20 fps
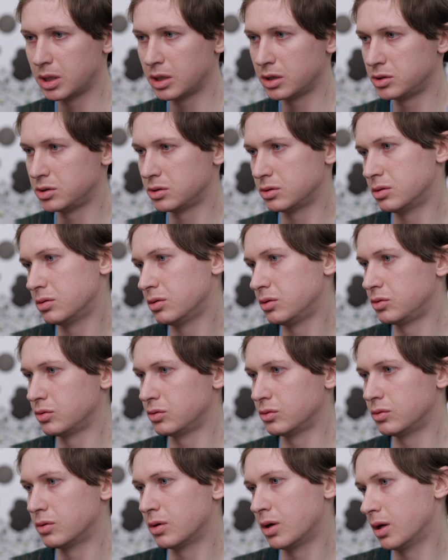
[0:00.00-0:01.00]
pleasure
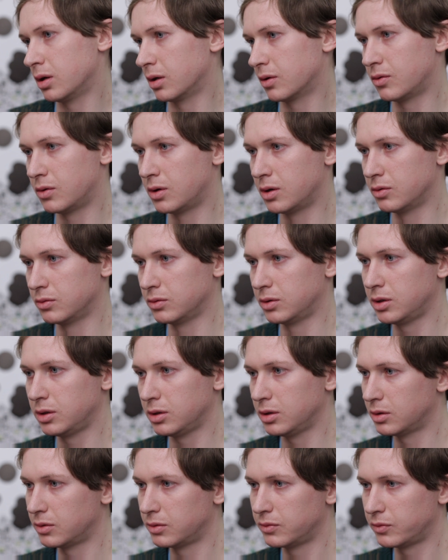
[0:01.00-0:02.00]
to hang around
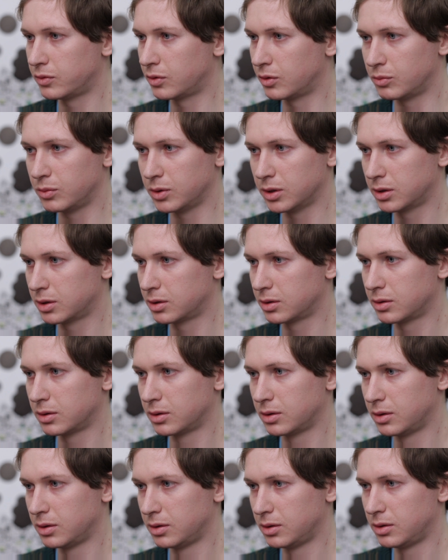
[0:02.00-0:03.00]
here for a week.
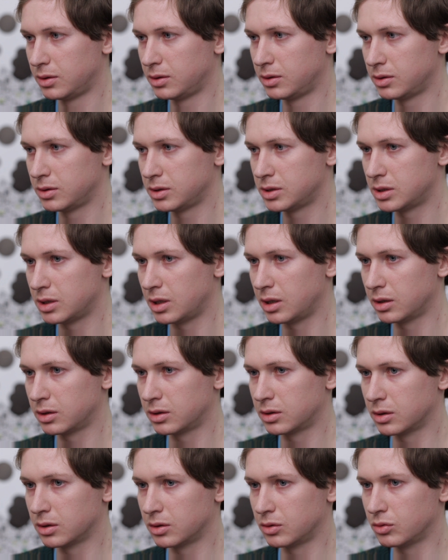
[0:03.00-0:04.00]
It's
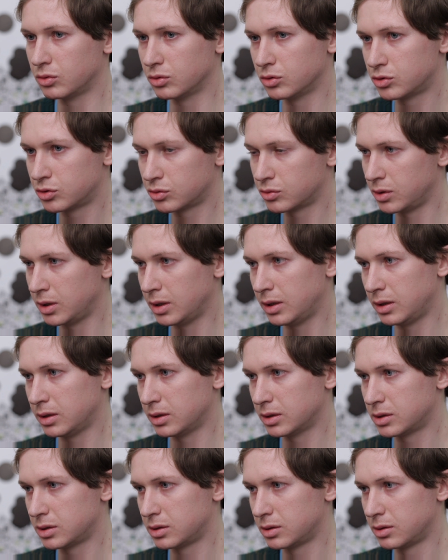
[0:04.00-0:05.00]
like good
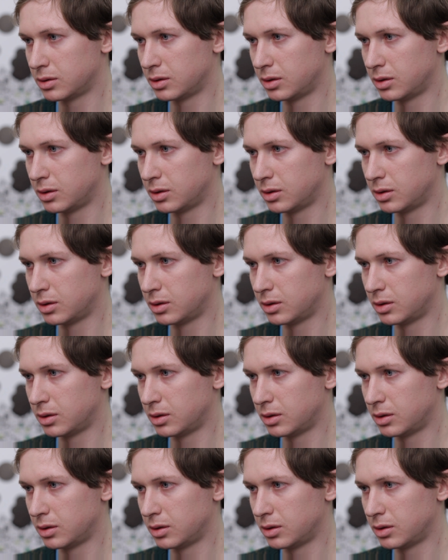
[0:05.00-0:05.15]
screenings